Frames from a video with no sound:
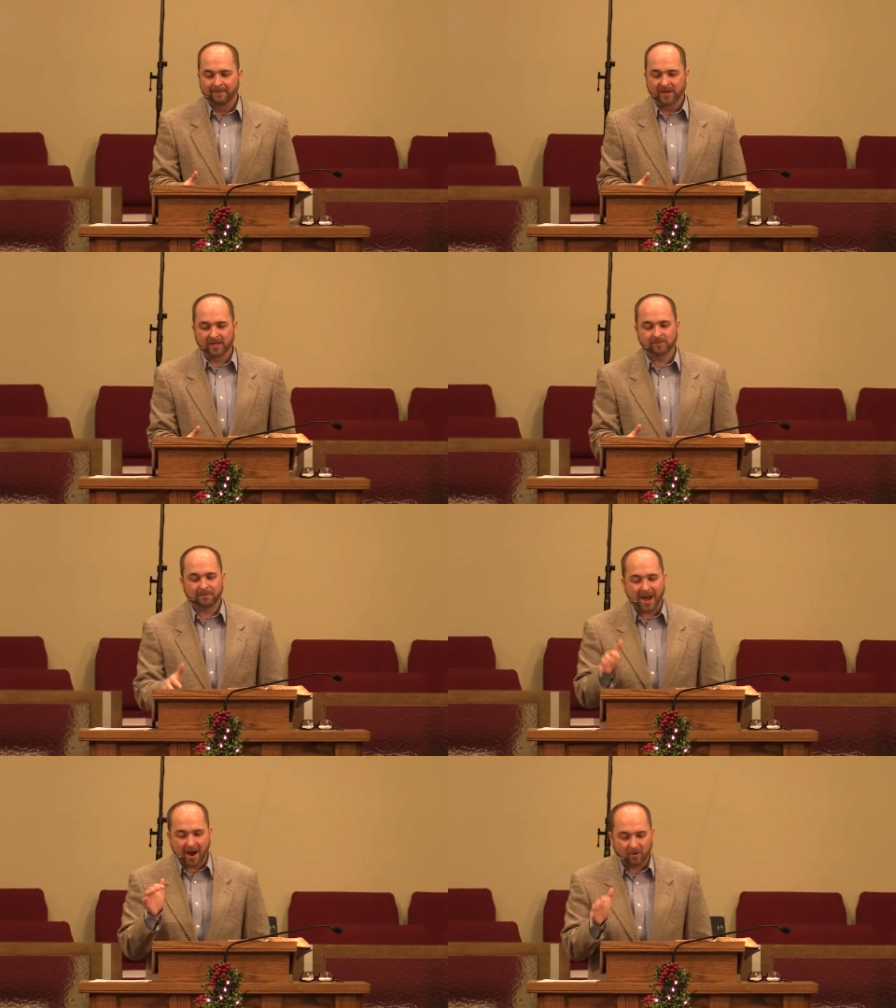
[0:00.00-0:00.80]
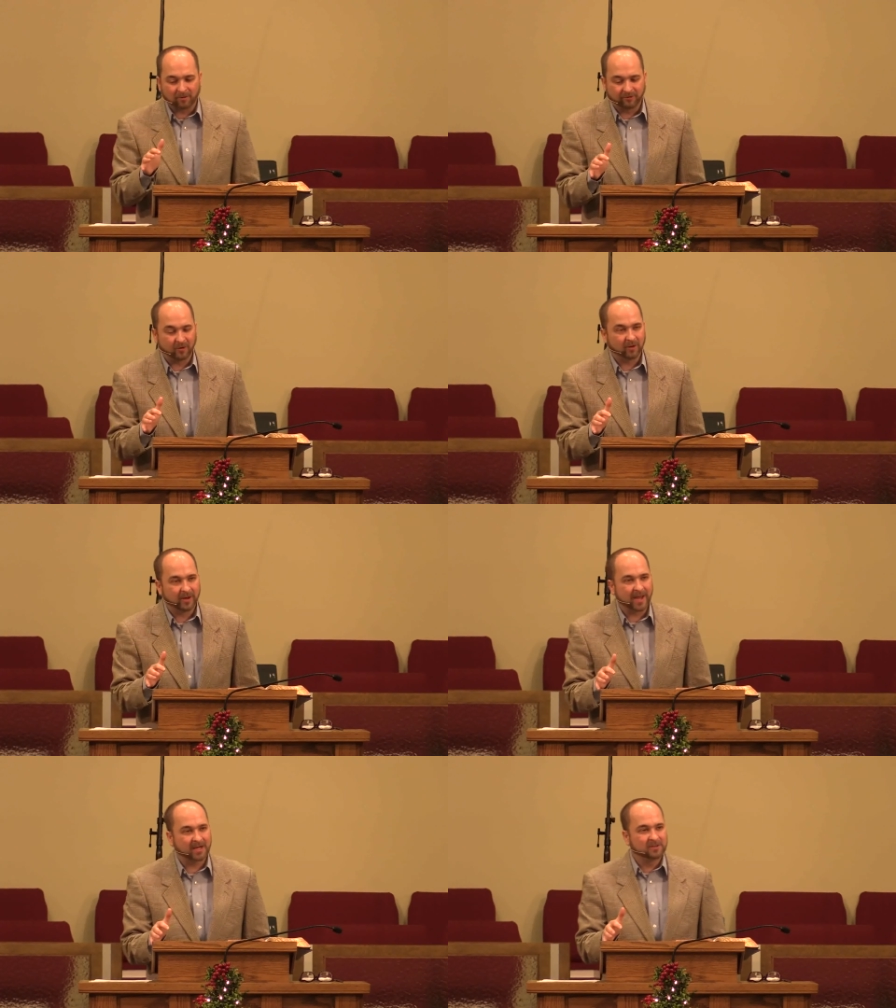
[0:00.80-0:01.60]
He is powerful
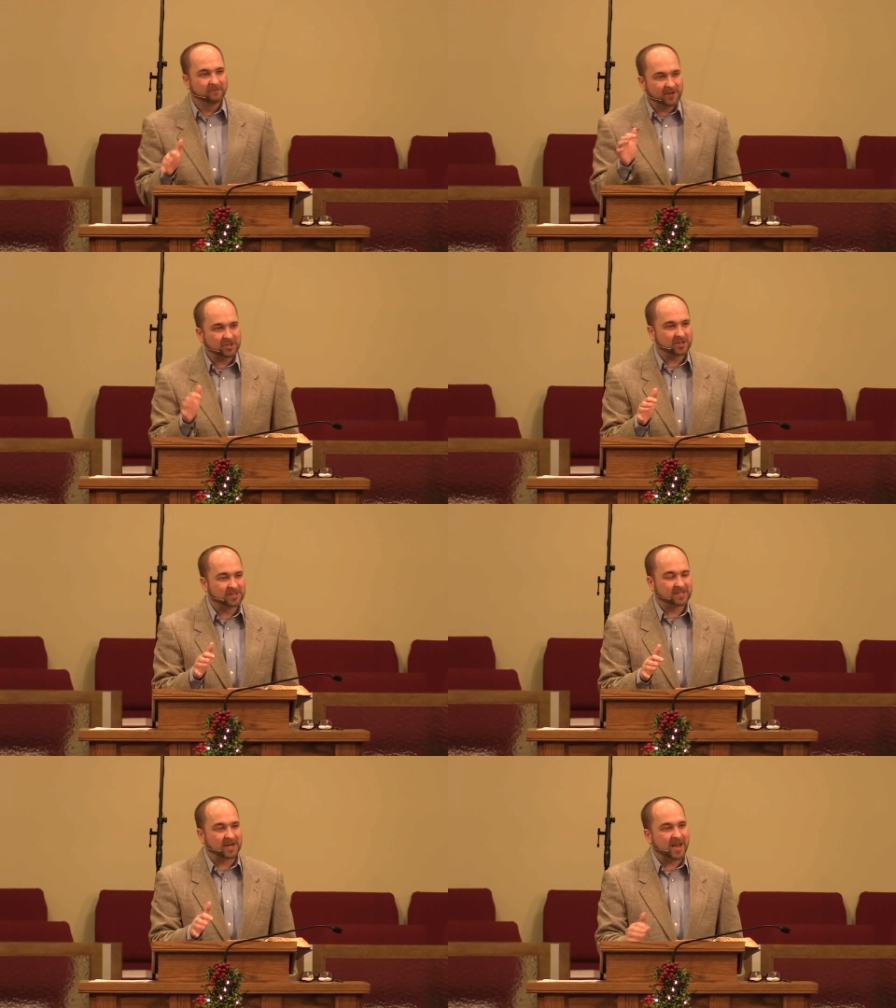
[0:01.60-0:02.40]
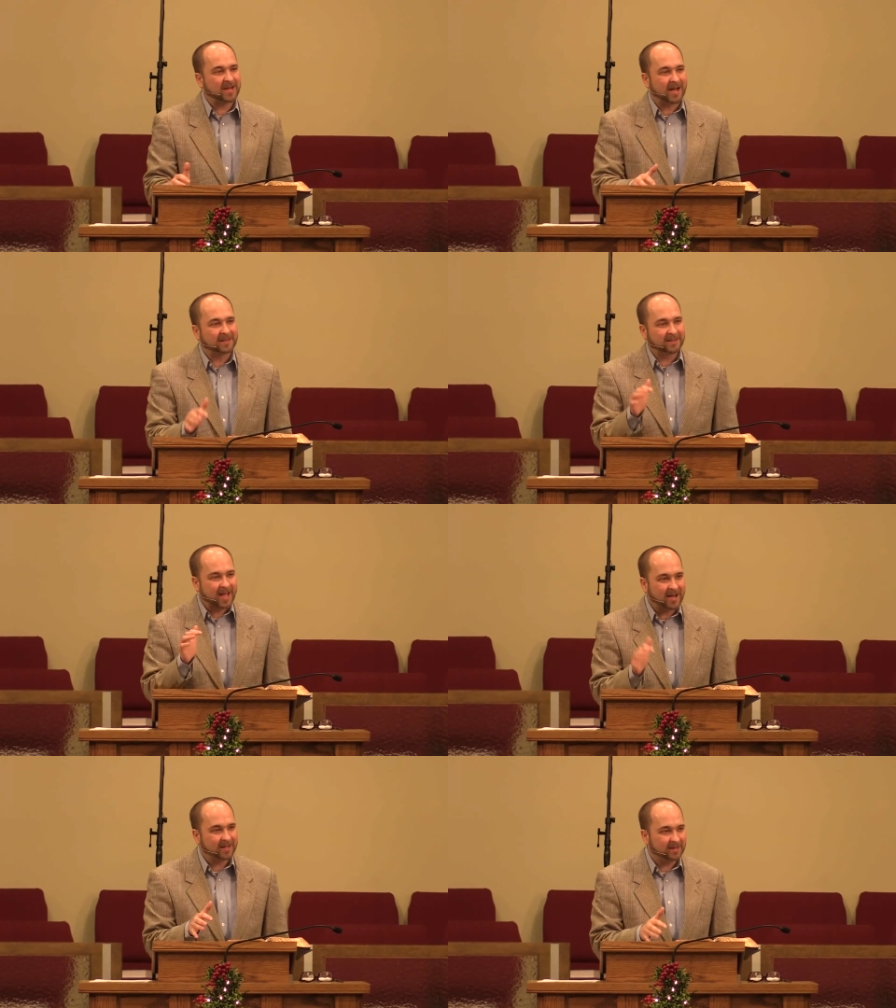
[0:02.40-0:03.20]
and he's vicious. He's like a
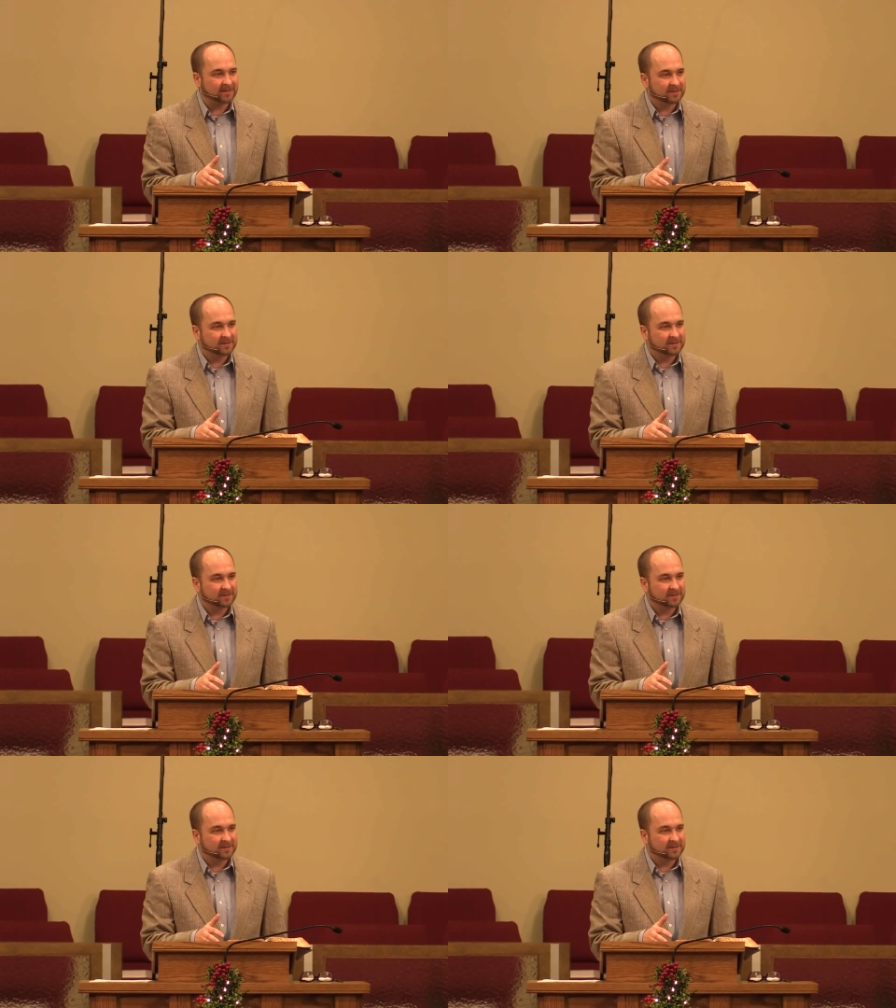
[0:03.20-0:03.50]
lion.